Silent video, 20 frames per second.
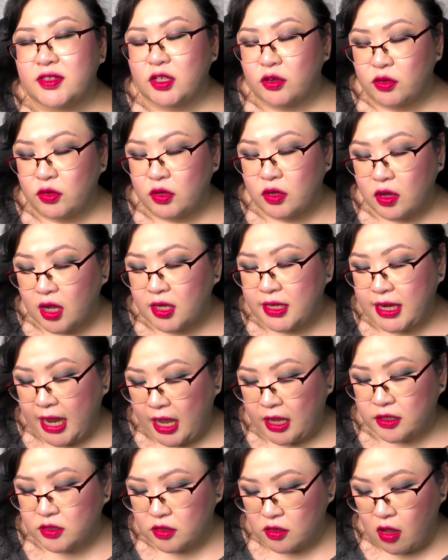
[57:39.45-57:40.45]
they're not
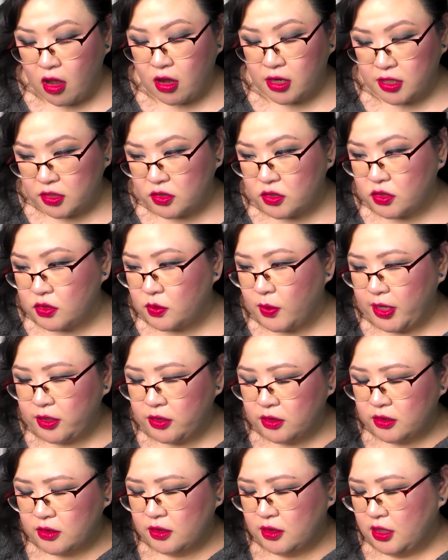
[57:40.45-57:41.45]
as long as the
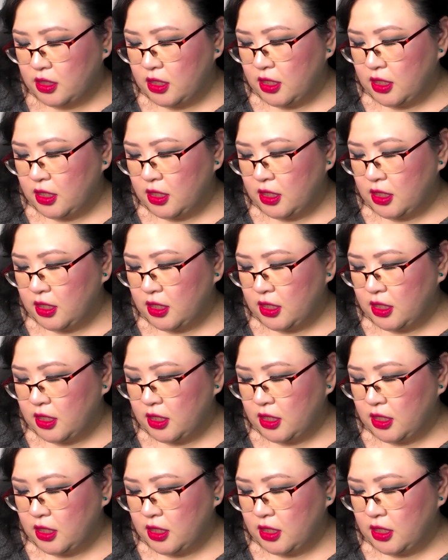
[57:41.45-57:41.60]
sweater.